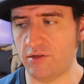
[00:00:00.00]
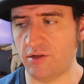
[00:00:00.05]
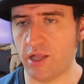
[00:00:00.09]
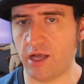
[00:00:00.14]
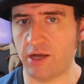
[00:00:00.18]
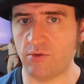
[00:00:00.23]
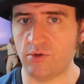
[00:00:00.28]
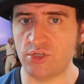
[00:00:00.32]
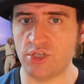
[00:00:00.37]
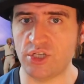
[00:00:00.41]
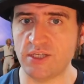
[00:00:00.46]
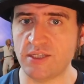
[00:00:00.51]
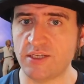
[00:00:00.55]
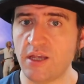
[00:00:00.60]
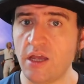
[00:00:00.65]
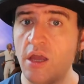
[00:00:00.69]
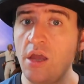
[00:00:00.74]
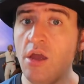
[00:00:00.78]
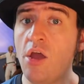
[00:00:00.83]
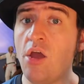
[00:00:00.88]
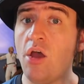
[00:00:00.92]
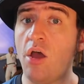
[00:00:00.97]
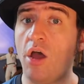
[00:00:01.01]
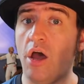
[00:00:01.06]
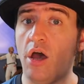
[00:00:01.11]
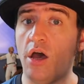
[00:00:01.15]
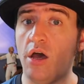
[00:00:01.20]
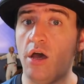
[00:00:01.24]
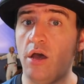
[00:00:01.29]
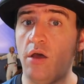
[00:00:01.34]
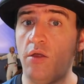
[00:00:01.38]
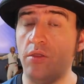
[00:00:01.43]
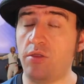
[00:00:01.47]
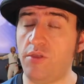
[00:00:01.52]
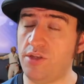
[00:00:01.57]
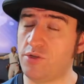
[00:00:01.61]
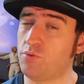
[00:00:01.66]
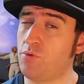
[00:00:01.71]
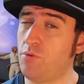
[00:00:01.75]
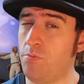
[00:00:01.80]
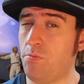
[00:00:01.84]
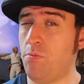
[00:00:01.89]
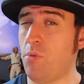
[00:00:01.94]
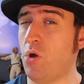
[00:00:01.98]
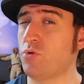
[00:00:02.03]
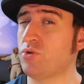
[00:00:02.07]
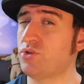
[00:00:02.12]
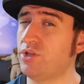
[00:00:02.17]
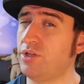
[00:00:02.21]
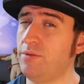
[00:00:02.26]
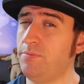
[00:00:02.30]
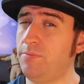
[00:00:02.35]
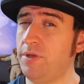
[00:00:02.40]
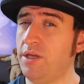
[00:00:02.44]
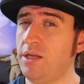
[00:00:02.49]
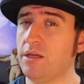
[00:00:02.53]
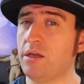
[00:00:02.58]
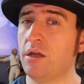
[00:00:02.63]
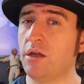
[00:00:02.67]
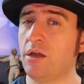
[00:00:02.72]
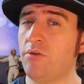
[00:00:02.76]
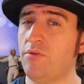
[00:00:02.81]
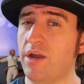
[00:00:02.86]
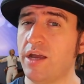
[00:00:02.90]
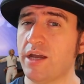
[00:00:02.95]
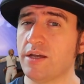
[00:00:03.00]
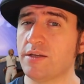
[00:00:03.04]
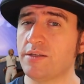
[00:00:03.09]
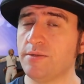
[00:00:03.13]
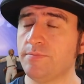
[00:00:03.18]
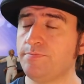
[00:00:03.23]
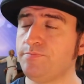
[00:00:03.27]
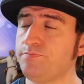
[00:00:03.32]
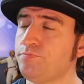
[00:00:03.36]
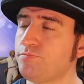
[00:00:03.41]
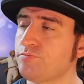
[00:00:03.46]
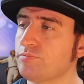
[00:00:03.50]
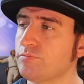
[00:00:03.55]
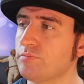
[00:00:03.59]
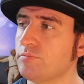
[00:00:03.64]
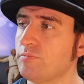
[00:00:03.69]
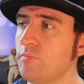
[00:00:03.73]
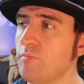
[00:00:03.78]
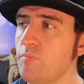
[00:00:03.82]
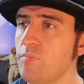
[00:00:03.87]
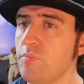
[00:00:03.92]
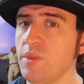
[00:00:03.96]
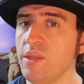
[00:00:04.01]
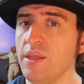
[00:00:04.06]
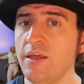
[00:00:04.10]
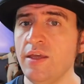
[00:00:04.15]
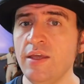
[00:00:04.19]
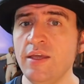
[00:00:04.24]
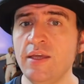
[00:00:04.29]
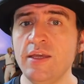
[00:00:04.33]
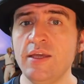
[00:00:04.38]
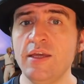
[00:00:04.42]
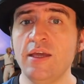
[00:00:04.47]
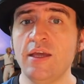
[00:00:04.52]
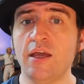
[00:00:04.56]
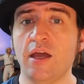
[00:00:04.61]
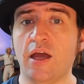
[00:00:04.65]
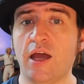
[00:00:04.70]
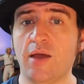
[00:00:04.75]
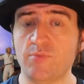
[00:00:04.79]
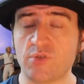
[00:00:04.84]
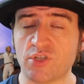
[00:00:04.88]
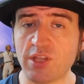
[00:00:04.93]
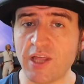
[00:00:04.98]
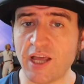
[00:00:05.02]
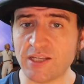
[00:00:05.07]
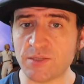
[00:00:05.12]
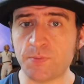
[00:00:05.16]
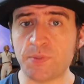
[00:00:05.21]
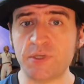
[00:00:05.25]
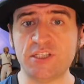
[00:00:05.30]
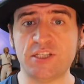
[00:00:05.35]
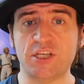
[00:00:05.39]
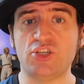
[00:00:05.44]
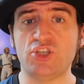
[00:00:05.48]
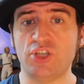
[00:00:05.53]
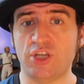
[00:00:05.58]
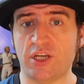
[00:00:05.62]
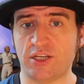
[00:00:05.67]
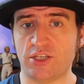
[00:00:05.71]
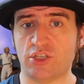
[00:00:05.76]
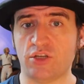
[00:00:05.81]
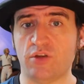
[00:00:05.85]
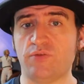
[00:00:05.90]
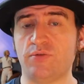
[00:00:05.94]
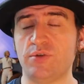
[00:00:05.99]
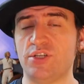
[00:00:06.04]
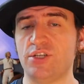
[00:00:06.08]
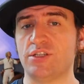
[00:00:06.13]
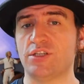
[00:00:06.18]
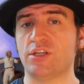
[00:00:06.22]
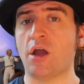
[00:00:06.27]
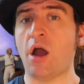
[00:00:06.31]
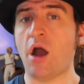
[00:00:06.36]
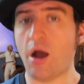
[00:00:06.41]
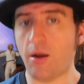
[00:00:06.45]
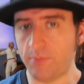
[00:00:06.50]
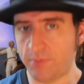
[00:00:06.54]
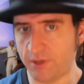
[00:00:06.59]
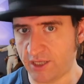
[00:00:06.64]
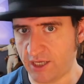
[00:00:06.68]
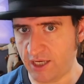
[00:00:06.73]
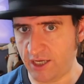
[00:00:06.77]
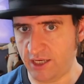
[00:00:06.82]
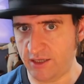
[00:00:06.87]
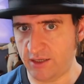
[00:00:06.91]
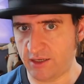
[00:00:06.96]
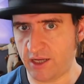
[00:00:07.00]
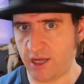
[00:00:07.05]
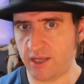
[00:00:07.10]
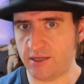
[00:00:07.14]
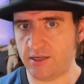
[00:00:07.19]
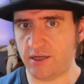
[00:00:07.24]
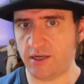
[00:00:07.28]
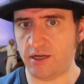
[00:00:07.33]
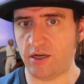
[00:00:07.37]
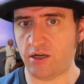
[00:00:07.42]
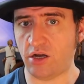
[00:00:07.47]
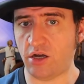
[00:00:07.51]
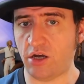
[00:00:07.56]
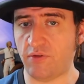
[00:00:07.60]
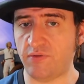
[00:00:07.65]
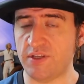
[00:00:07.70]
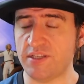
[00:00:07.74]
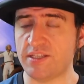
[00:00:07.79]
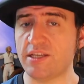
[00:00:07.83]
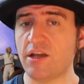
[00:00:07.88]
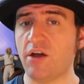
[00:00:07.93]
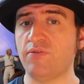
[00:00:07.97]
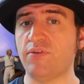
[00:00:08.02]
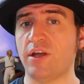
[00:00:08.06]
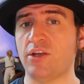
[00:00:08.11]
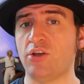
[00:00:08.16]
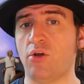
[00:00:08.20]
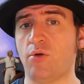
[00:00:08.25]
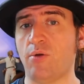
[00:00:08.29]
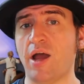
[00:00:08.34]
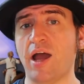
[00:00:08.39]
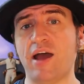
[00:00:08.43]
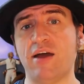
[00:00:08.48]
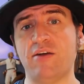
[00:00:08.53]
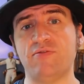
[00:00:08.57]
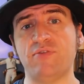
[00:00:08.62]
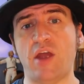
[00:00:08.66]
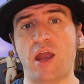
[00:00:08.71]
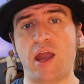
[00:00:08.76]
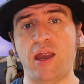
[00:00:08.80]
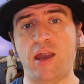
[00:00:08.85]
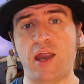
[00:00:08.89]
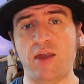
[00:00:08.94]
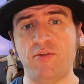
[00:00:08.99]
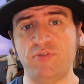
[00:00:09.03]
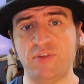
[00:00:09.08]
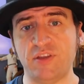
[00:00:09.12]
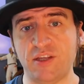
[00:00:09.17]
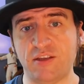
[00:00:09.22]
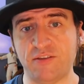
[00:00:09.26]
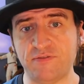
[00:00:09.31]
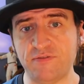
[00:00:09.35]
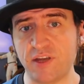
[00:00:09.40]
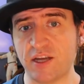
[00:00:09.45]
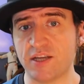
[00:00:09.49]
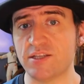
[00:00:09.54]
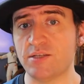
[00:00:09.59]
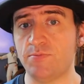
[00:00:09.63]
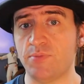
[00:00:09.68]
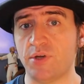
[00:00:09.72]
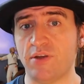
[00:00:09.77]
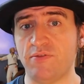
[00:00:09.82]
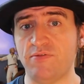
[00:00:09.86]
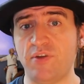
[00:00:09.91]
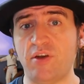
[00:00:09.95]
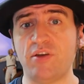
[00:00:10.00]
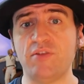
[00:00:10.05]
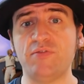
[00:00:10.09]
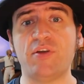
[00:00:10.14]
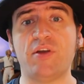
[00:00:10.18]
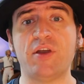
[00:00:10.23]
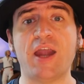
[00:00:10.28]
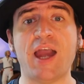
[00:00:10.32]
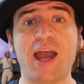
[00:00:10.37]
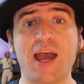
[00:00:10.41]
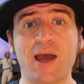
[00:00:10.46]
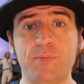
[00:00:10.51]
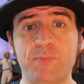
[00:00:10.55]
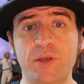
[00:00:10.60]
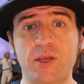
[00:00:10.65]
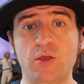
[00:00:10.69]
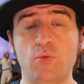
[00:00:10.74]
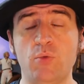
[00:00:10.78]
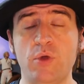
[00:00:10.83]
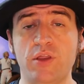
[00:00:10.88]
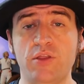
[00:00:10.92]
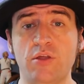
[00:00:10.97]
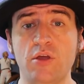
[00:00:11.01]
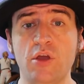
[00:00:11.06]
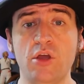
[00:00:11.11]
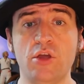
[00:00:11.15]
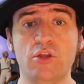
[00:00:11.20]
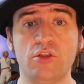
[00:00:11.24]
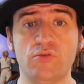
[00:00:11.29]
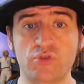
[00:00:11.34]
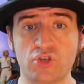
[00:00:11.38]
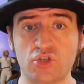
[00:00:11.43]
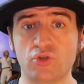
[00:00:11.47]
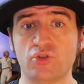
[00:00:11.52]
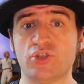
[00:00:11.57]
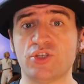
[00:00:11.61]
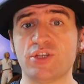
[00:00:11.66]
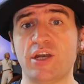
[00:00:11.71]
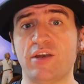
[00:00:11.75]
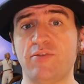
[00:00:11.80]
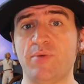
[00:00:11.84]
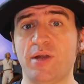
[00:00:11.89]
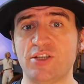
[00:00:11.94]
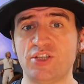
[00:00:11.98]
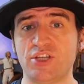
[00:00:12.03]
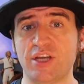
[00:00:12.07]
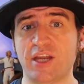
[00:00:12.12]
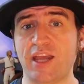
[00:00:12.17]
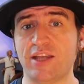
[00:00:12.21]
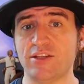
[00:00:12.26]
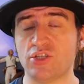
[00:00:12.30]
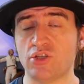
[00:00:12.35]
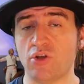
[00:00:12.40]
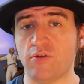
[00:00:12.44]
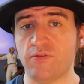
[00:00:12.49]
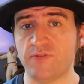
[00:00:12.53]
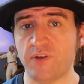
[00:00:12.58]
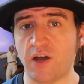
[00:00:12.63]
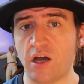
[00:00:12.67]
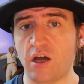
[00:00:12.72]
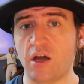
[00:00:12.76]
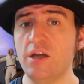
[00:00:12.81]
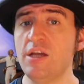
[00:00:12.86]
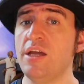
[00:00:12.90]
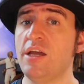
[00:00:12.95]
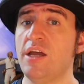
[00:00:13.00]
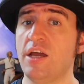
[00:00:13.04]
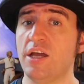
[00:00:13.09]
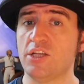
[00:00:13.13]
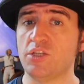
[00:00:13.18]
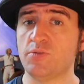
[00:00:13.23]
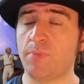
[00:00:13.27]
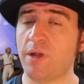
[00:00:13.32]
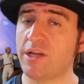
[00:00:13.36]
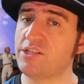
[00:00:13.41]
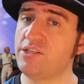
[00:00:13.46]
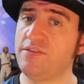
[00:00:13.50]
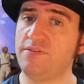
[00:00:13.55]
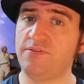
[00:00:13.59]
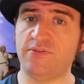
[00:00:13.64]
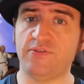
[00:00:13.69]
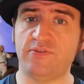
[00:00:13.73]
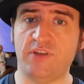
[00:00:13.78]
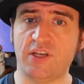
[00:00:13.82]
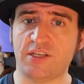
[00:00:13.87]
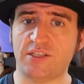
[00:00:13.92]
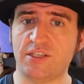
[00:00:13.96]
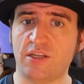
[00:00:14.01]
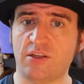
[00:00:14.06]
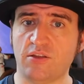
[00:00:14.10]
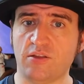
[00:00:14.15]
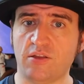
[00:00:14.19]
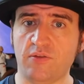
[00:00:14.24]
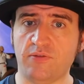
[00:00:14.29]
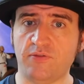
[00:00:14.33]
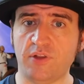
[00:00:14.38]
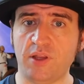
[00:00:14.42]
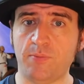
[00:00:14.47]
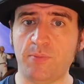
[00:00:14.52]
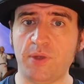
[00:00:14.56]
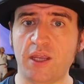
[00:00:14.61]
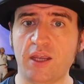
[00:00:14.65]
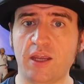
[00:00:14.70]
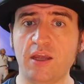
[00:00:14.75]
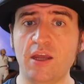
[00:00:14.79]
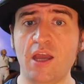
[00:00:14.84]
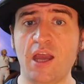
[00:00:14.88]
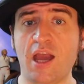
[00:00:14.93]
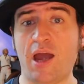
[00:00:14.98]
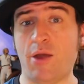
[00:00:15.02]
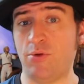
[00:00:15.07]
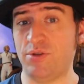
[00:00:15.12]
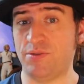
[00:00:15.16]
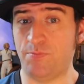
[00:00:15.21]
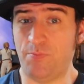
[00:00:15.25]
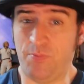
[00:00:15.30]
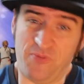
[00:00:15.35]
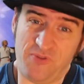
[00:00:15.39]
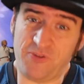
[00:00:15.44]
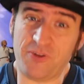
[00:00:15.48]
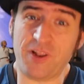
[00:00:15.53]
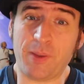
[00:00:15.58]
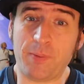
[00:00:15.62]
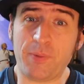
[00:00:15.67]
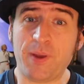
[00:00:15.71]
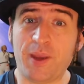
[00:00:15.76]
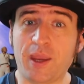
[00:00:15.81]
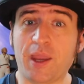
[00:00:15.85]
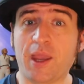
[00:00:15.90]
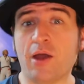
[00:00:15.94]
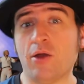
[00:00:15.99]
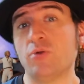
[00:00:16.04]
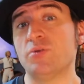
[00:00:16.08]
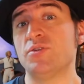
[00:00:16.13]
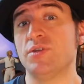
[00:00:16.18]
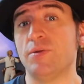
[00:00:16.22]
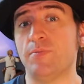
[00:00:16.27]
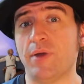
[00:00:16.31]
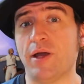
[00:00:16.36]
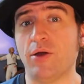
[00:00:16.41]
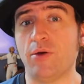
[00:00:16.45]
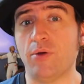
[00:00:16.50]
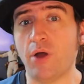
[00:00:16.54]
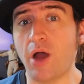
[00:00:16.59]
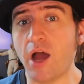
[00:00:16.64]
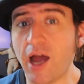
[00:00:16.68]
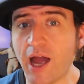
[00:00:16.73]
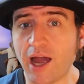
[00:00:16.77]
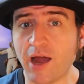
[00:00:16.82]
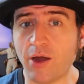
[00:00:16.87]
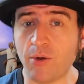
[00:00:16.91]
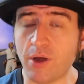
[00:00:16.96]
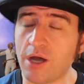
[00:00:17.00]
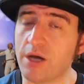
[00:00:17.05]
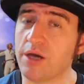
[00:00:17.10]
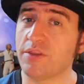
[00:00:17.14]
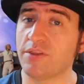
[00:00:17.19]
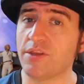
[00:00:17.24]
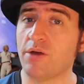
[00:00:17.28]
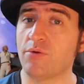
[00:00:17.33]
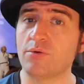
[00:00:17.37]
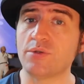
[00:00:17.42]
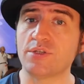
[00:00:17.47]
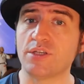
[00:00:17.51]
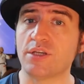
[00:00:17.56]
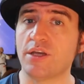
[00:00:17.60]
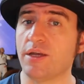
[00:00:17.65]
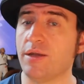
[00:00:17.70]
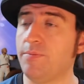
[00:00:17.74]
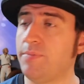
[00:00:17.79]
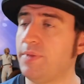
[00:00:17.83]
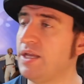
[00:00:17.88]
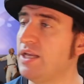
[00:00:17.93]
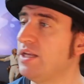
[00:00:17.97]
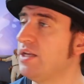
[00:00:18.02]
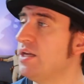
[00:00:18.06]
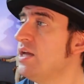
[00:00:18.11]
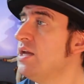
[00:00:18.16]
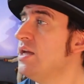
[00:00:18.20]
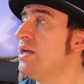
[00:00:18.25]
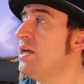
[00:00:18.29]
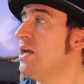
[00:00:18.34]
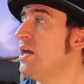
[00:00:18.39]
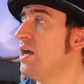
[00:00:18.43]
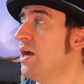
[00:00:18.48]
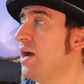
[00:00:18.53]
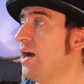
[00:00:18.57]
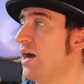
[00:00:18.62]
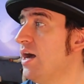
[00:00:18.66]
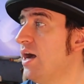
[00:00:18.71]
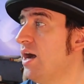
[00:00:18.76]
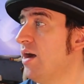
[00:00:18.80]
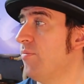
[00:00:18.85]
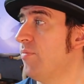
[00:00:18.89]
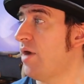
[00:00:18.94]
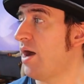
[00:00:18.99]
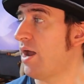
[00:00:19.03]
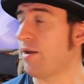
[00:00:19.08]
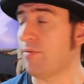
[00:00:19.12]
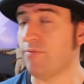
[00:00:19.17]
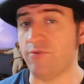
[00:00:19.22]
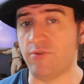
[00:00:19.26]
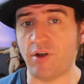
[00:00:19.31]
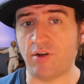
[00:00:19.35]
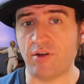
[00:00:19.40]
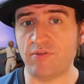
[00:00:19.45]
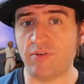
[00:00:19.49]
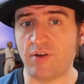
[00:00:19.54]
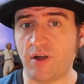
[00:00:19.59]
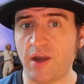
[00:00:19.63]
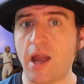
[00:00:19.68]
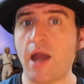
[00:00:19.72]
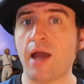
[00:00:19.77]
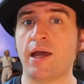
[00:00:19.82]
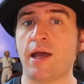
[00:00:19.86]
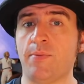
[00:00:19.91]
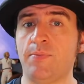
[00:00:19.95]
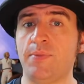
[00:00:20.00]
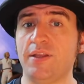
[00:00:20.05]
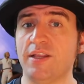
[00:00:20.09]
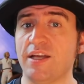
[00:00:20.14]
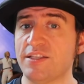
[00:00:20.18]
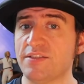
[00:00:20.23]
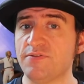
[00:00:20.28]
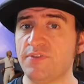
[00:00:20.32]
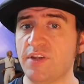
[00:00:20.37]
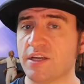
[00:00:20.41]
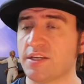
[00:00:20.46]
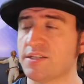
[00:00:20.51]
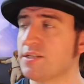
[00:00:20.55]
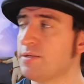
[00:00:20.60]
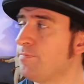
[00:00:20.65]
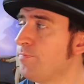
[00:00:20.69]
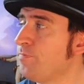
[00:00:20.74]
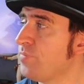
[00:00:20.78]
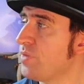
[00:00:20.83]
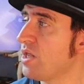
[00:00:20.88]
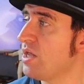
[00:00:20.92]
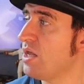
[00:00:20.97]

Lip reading: languages, this will mostly be correct. So that's positioning stuff, which is complicated in and of itself. I don't have everything fixed, but I'm very, very happy with the results that I've managed to get so far, especially fixing the flipping. I was flipping out about how hard that was going to be, and I'm very, very happy that's fixed.